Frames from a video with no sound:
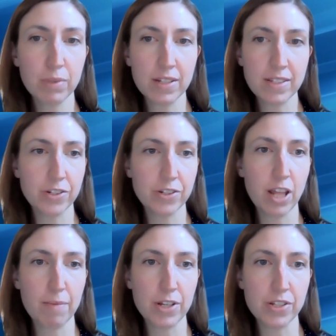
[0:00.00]
please enter
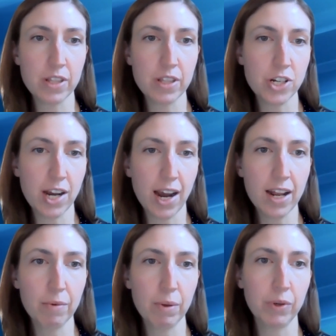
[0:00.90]
them into the chat
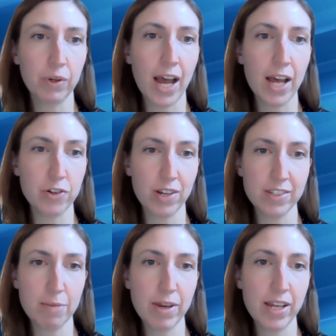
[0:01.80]
and we will address them